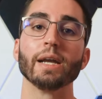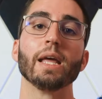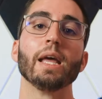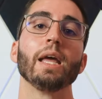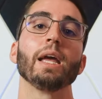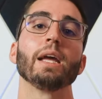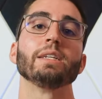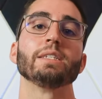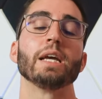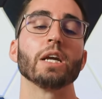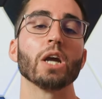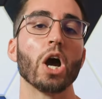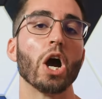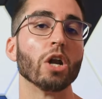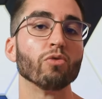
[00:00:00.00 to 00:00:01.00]
and take
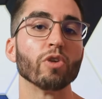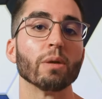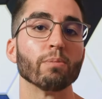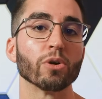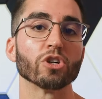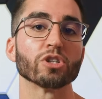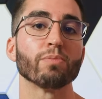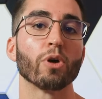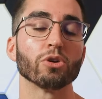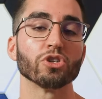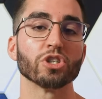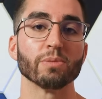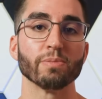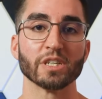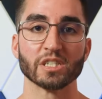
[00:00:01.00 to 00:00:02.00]
unreimbursed partnership
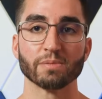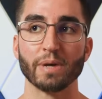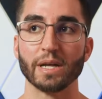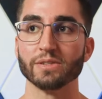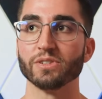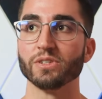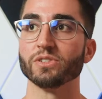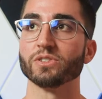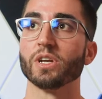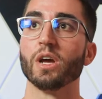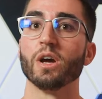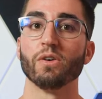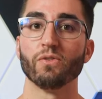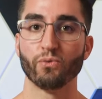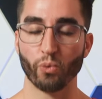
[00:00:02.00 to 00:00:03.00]
expenses
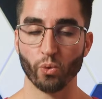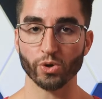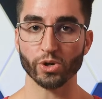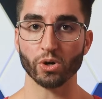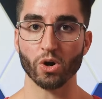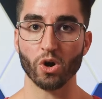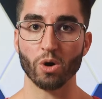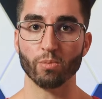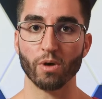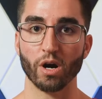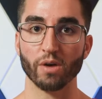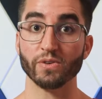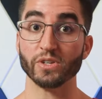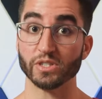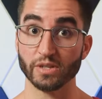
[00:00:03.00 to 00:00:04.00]
for your home
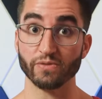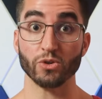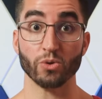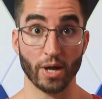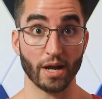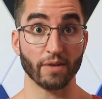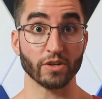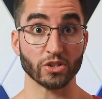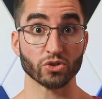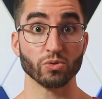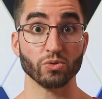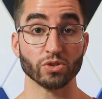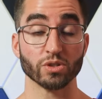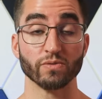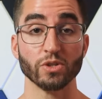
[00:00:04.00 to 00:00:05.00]
office if you have
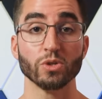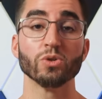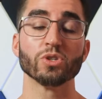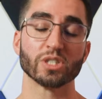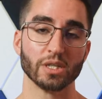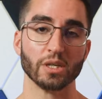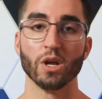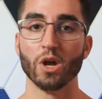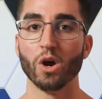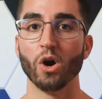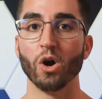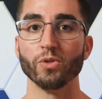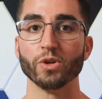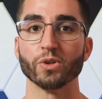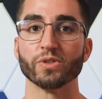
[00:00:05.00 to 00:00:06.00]
exclusive use and all the
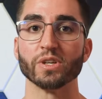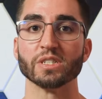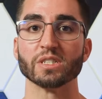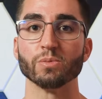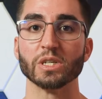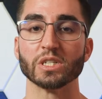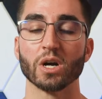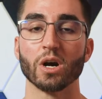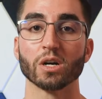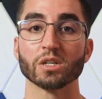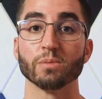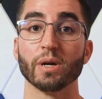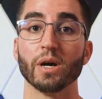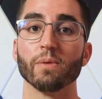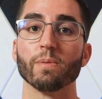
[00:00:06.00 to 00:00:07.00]
other things that we talked
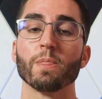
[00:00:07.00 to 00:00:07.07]
about.